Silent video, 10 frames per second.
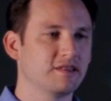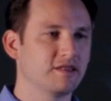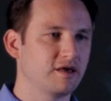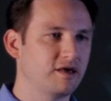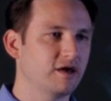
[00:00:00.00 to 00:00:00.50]

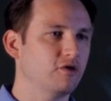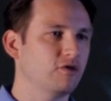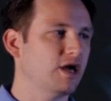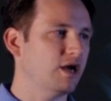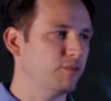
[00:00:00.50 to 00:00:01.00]
to get your
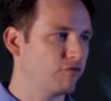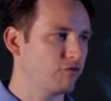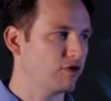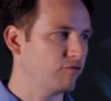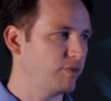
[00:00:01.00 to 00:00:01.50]
name in
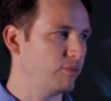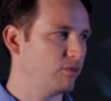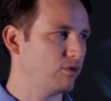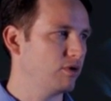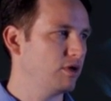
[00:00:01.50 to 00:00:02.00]
front of
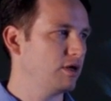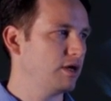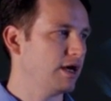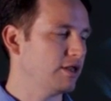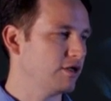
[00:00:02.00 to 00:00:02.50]
people
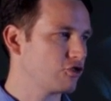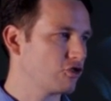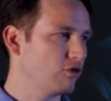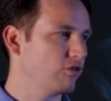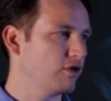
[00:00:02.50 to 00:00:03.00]
and to
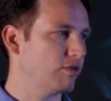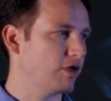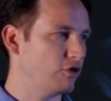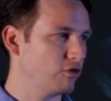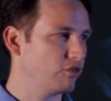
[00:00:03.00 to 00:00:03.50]
show them
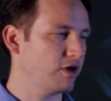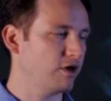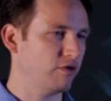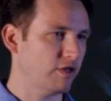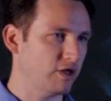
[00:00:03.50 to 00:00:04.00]
that you're
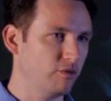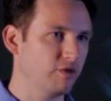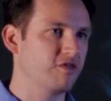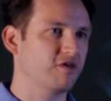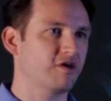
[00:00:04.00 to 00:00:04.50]
there and that you
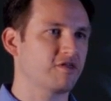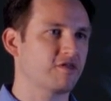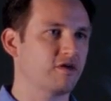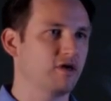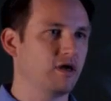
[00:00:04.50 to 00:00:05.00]

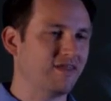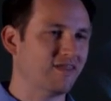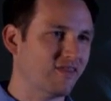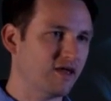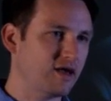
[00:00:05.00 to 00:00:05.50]
exist
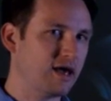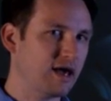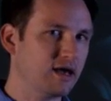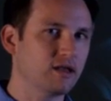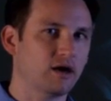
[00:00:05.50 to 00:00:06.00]
and that they
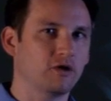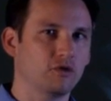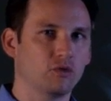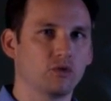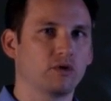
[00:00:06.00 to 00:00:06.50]
cannot
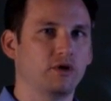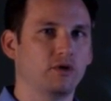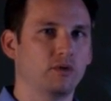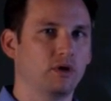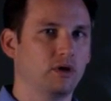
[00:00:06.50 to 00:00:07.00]
ignore
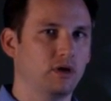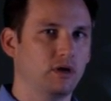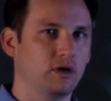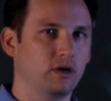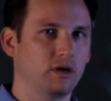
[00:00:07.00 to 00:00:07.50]
you
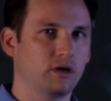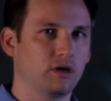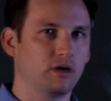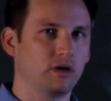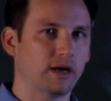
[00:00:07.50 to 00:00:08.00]

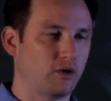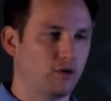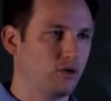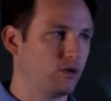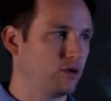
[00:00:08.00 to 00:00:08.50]
at all.